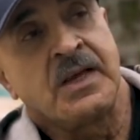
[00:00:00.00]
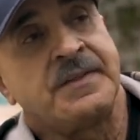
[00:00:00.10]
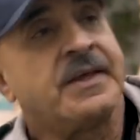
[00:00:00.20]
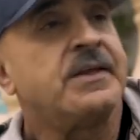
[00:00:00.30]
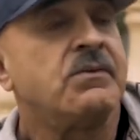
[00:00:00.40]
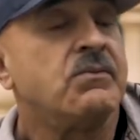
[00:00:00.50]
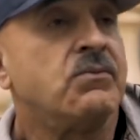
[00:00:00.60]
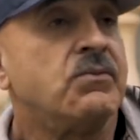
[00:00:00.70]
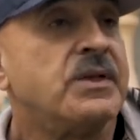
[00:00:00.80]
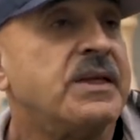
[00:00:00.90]
And then
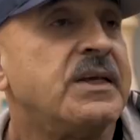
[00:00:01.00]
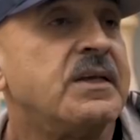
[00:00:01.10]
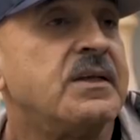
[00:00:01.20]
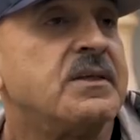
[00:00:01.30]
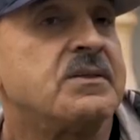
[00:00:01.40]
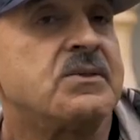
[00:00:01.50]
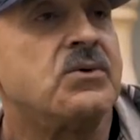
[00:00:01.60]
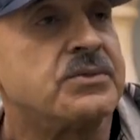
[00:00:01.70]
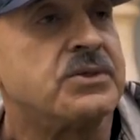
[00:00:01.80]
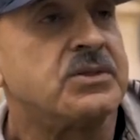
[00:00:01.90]
when he
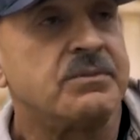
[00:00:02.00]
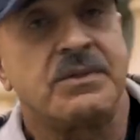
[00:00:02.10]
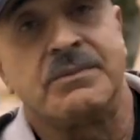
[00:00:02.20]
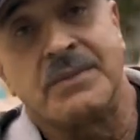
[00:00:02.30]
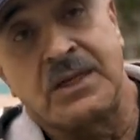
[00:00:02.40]
sold the gym, he